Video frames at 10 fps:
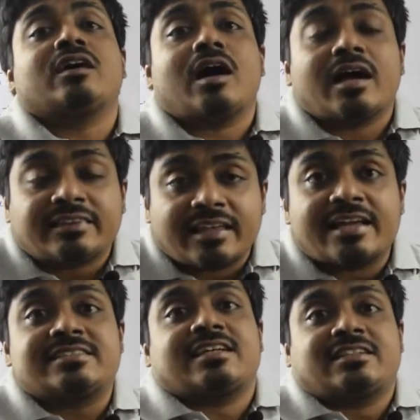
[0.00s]

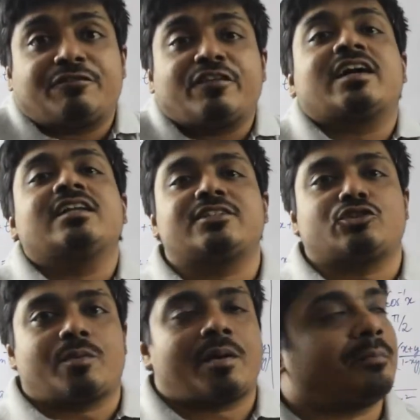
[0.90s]
it's a difficulty
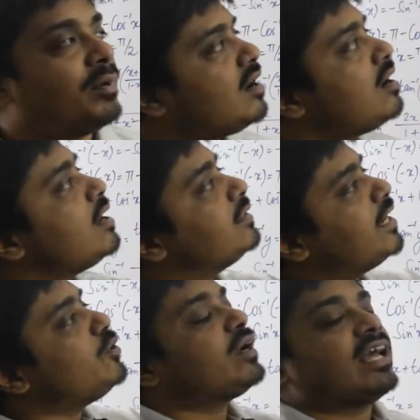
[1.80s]
to remember,
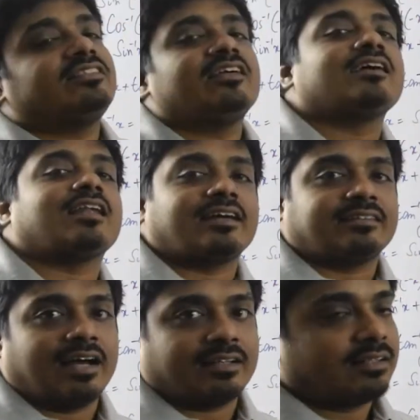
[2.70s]
then you can think like that.